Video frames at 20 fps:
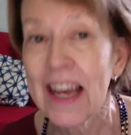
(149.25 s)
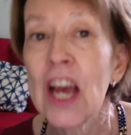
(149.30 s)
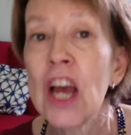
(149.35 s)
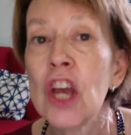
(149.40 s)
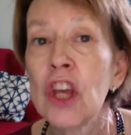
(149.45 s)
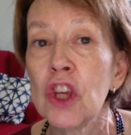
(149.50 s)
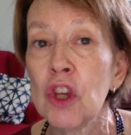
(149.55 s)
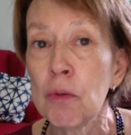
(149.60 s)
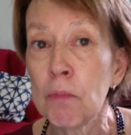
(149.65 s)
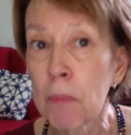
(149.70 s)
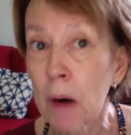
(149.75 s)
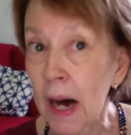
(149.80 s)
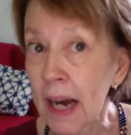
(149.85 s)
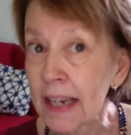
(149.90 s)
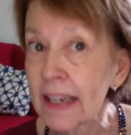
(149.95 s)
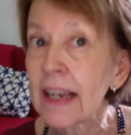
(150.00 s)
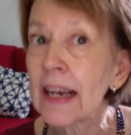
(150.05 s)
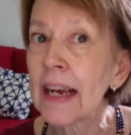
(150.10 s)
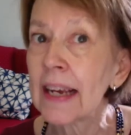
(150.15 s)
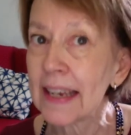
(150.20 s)
You might,
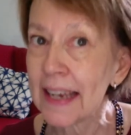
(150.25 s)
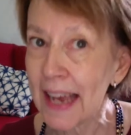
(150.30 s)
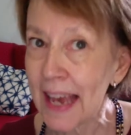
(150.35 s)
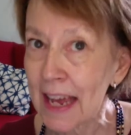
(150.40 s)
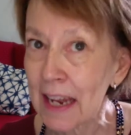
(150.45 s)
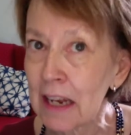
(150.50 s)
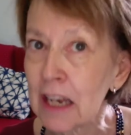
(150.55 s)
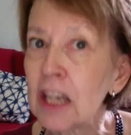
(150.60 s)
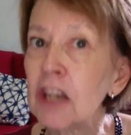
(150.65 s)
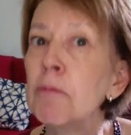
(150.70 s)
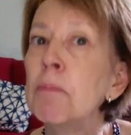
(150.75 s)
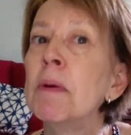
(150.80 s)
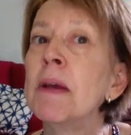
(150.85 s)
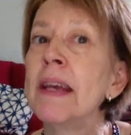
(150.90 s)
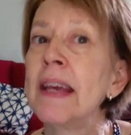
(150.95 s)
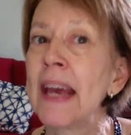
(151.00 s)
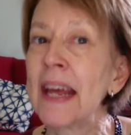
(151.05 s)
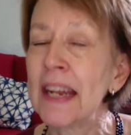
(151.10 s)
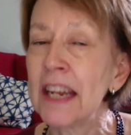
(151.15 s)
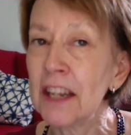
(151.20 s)
again,
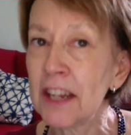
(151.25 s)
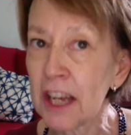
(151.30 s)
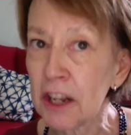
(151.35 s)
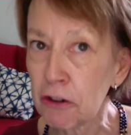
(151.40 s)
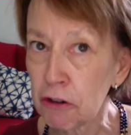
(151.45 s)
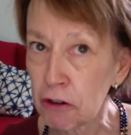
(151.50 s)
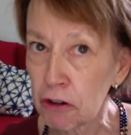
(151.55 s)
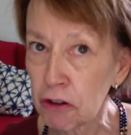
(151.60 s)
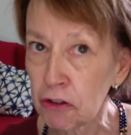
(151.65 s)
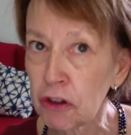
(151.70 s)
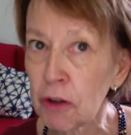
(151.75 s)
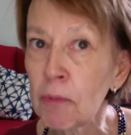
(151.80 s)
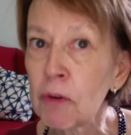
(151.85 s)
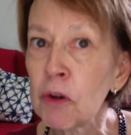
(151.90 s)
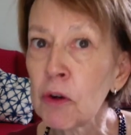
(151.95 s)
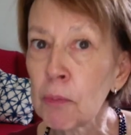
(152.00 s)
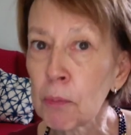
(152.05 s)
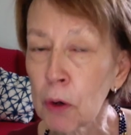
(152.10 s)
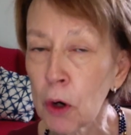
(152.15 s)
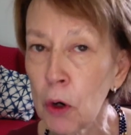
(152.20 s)
beginning to introduce some of your
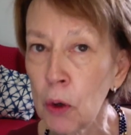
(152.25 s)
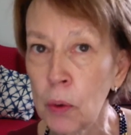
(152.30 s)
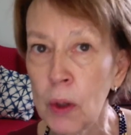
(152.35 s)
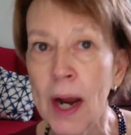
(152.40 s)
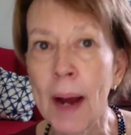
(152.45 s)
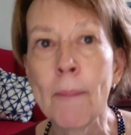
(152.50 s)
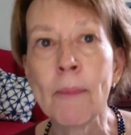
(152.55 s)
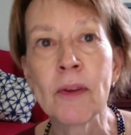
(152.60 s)
programs,